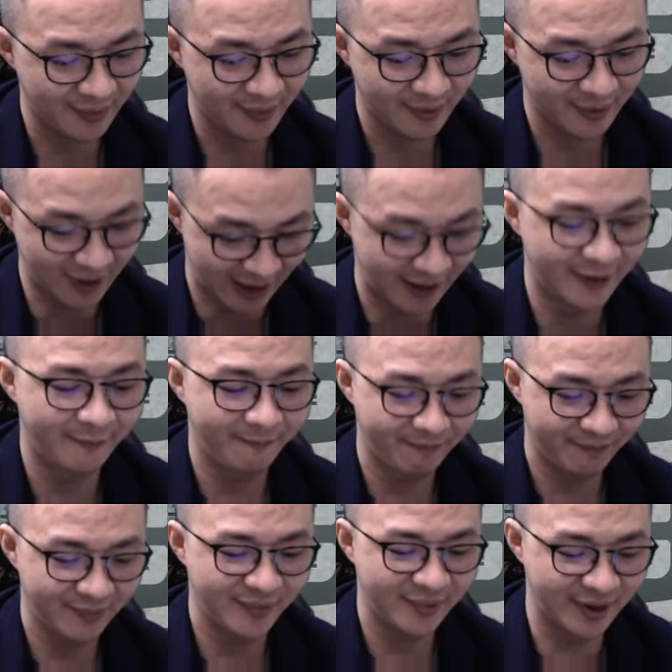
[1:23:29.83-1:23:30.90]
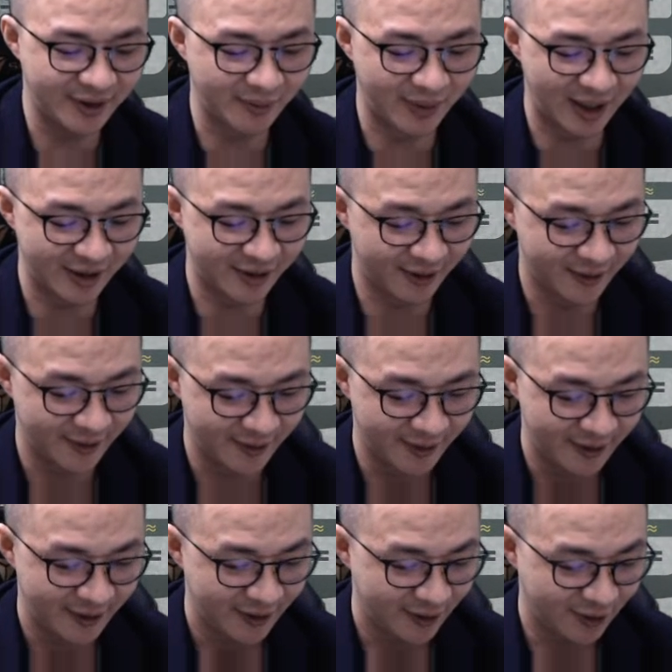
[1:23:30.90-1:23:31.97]
Yeah, there's a plus here.
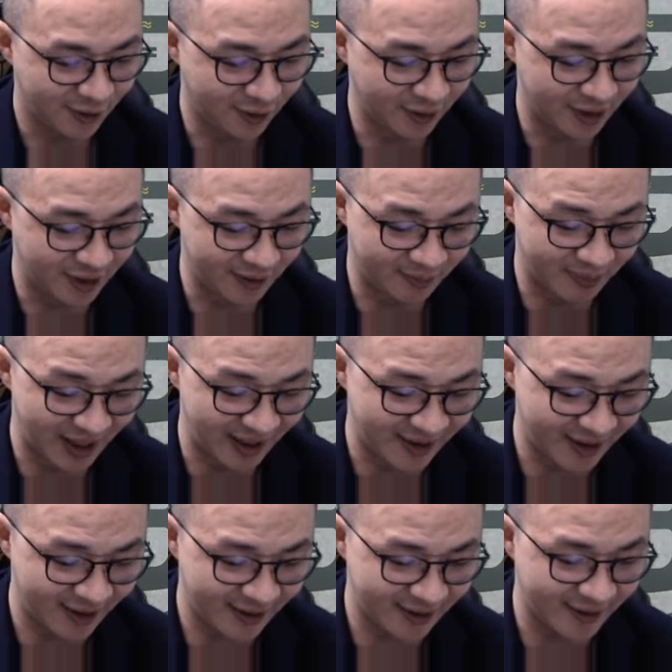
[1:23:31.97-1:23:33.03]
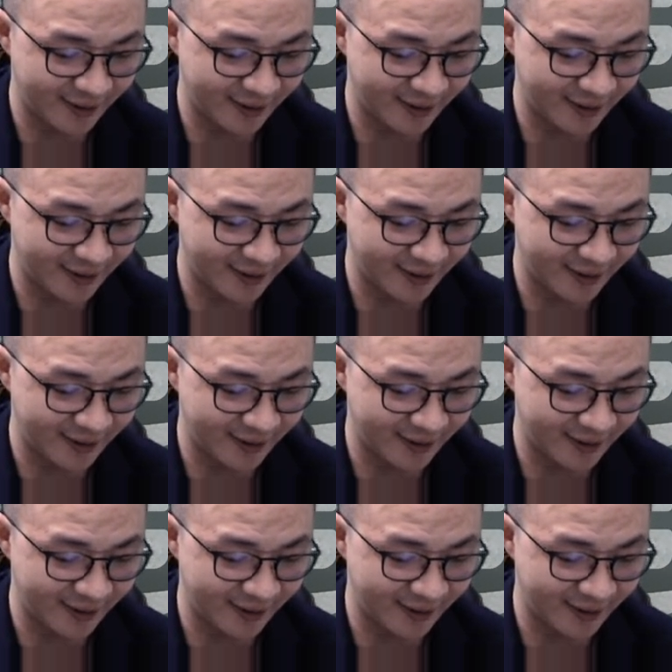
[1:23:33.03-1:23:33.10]
So this is plus 6